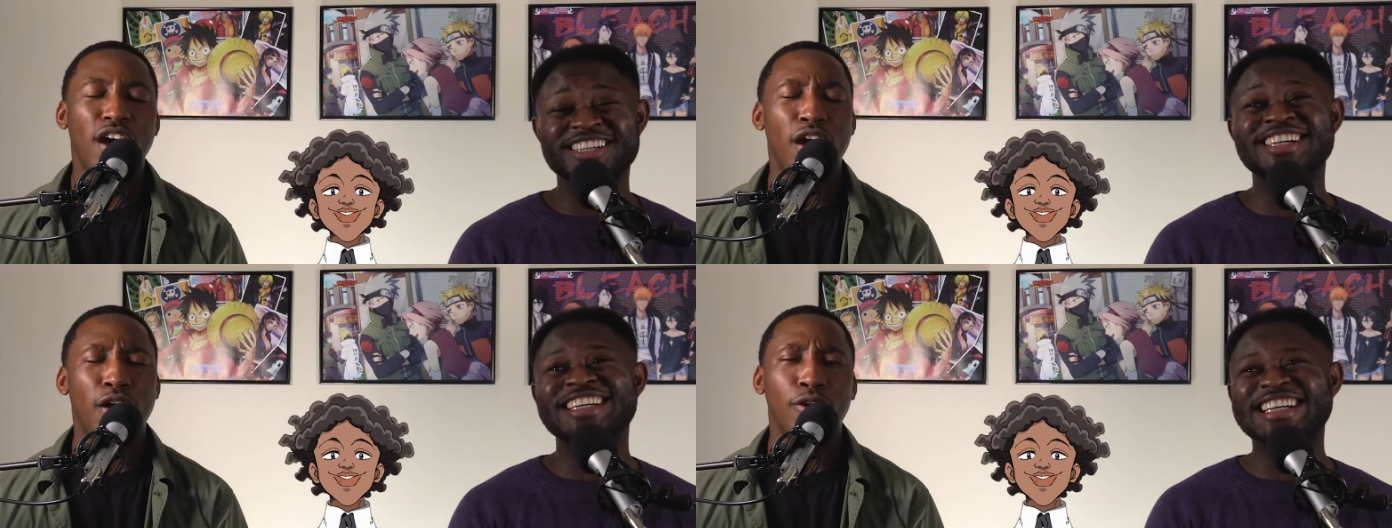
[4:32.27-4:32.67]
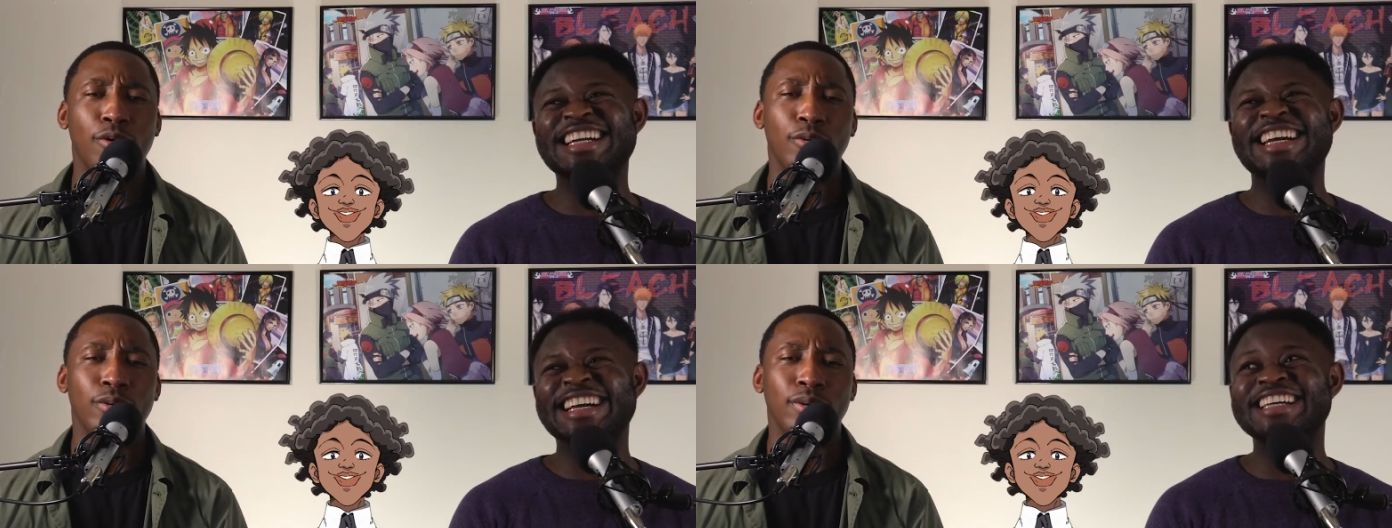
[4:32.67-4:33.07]

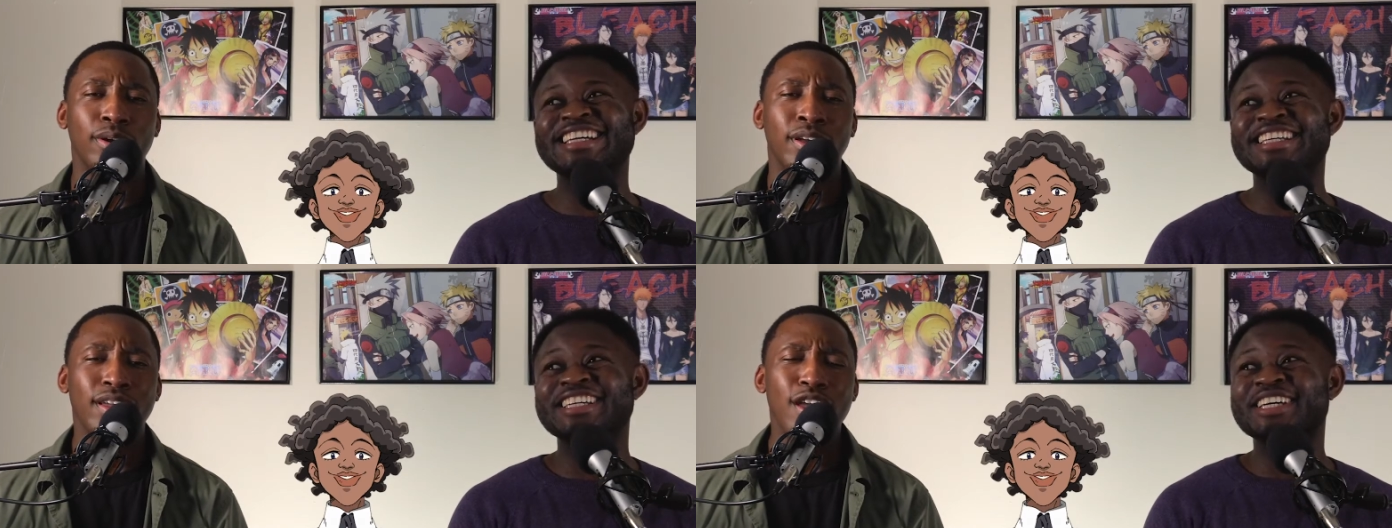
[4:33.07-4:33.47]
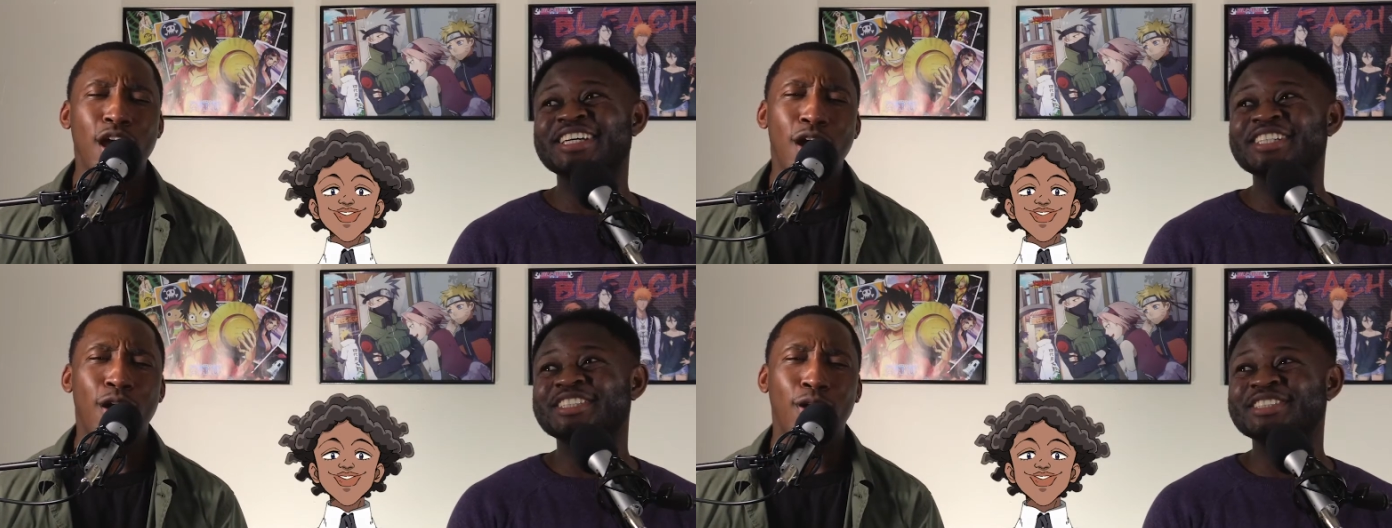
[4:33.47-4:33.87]
Speaker 1: Yo.
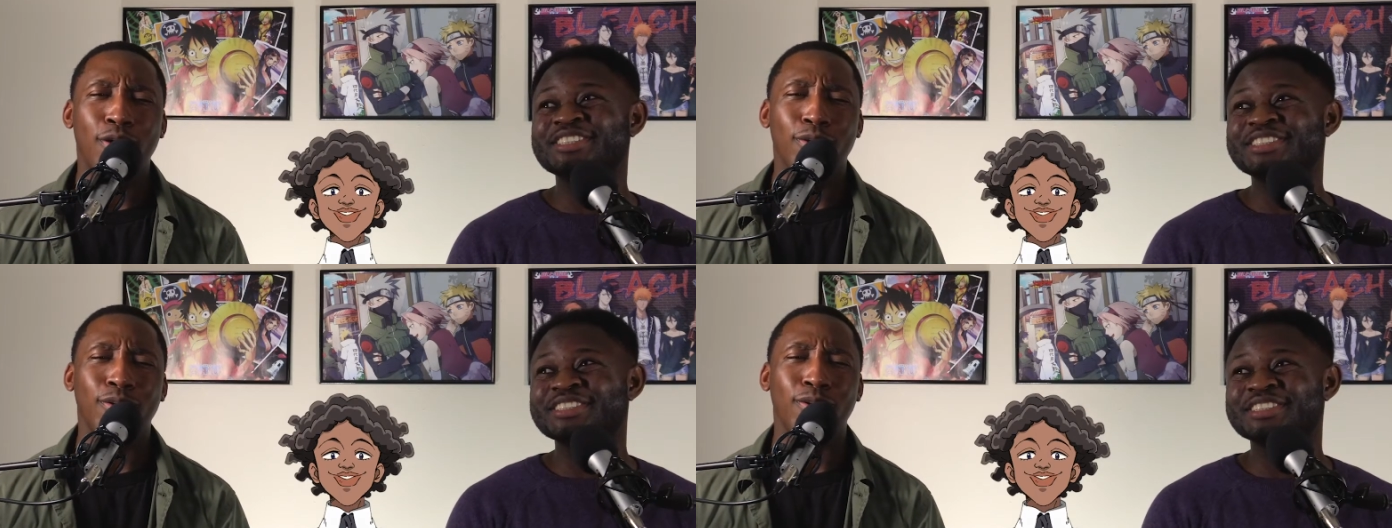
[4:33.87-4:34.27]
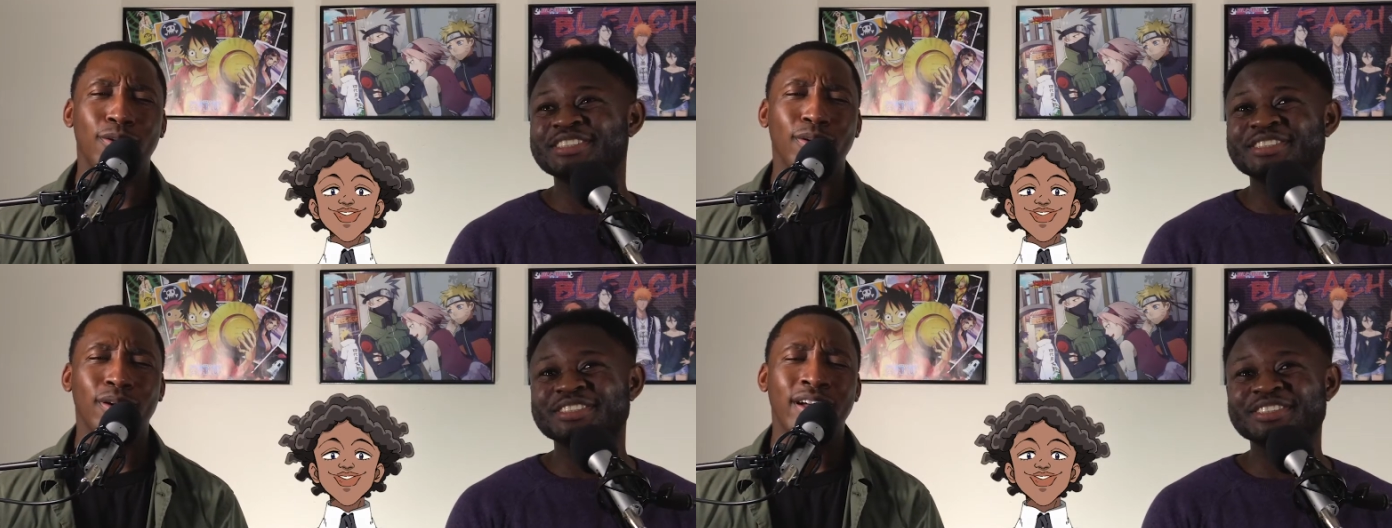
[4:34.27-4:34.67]

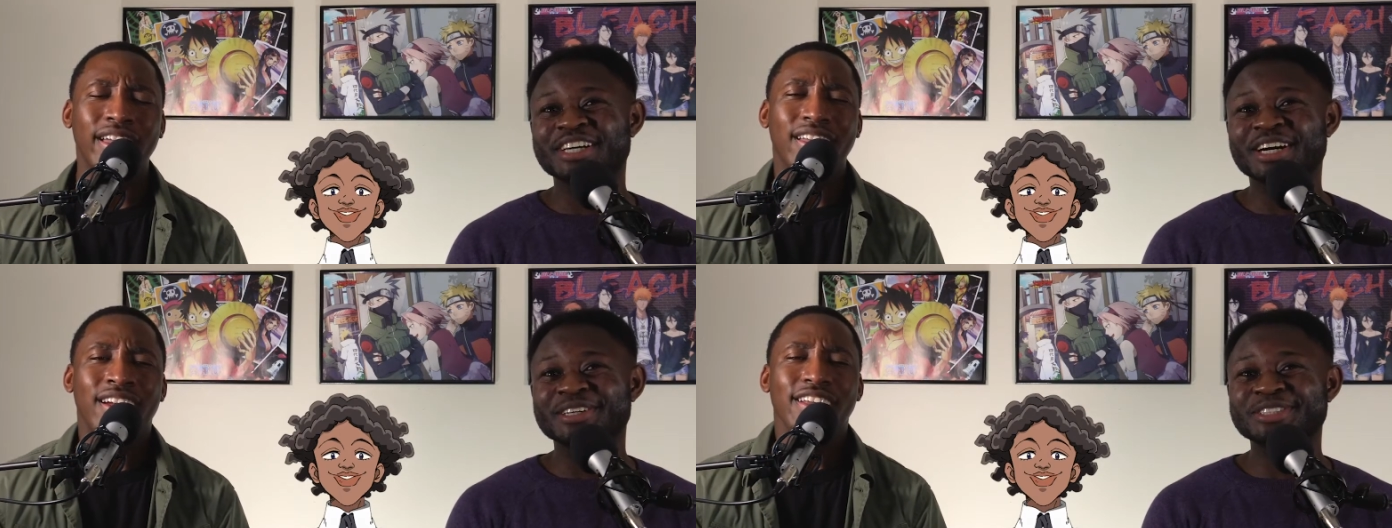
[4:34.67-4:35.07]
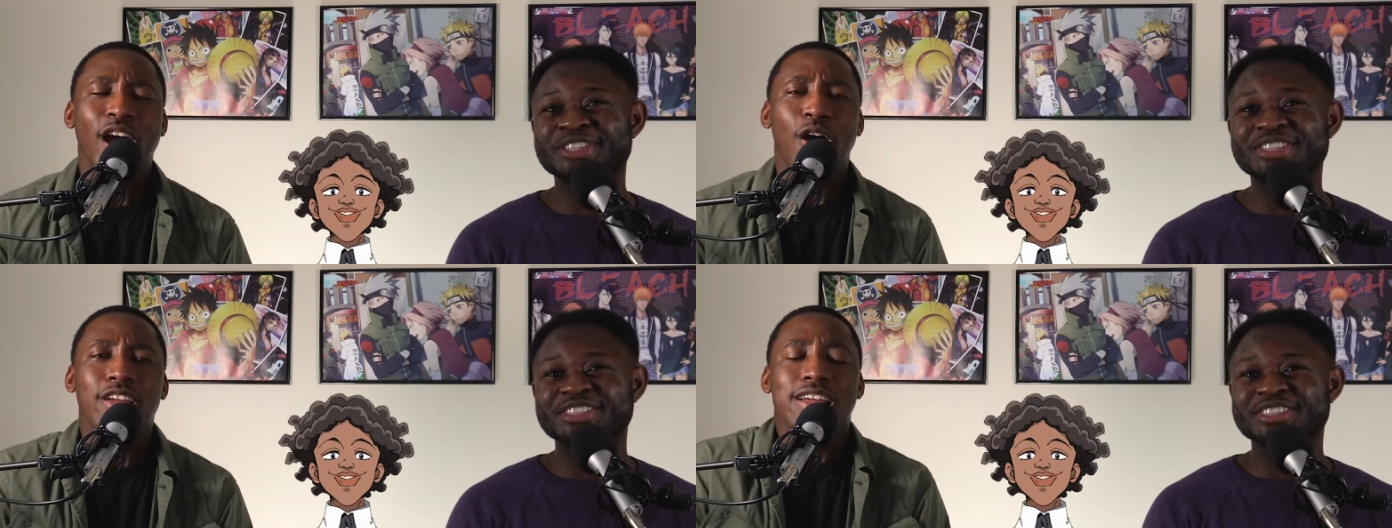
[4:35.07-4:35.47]
Yo, yo, yo,
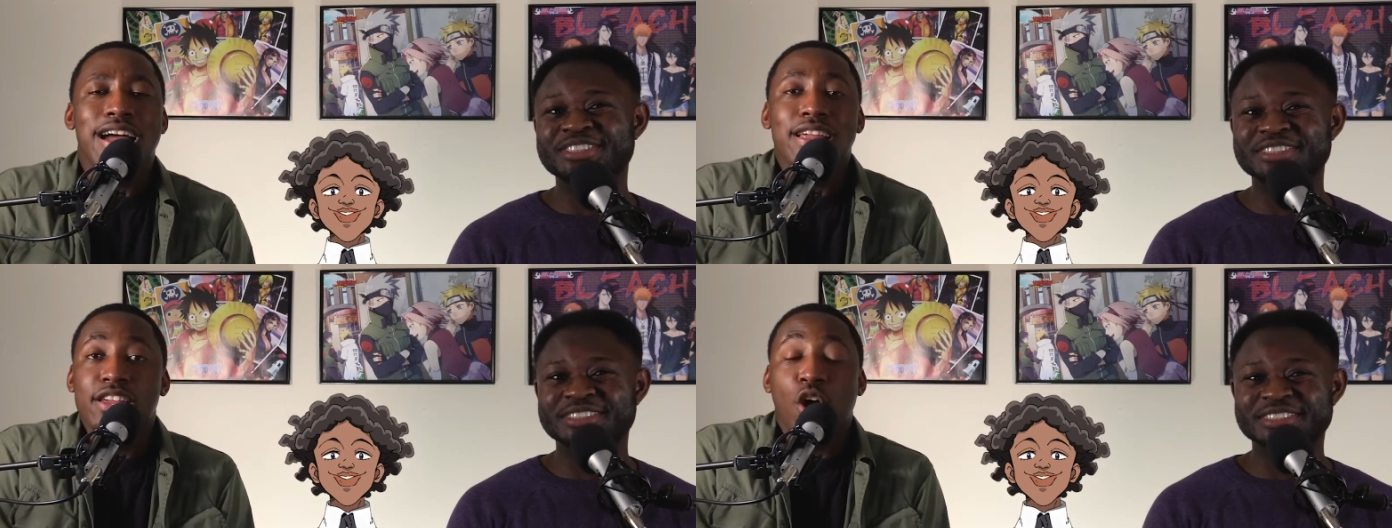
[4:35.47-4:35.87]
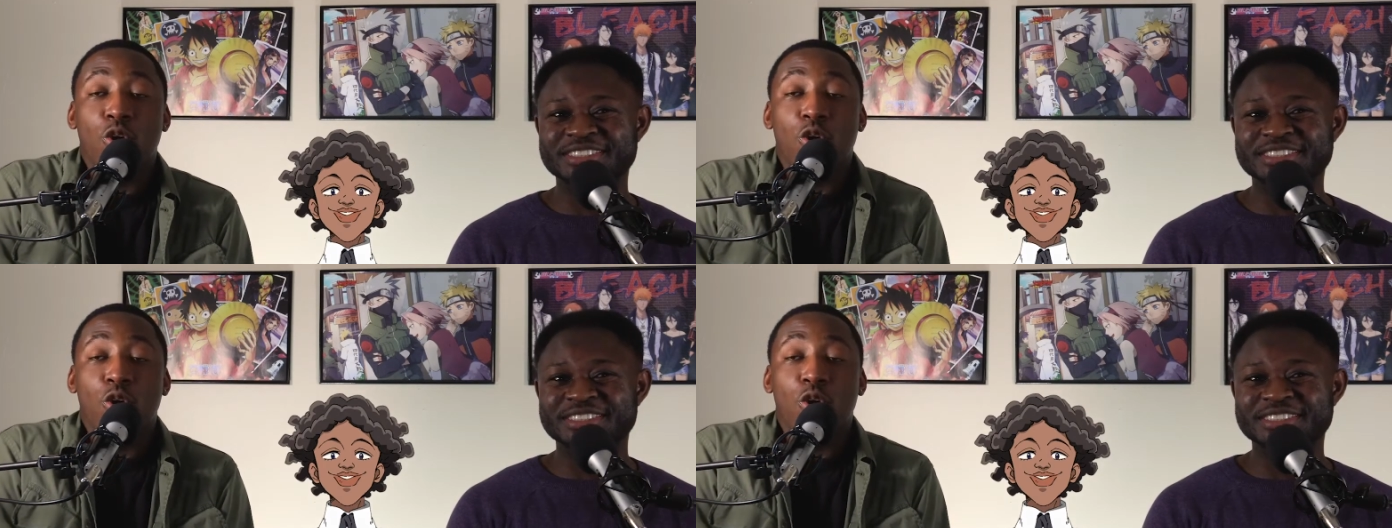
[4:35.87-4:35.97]
I think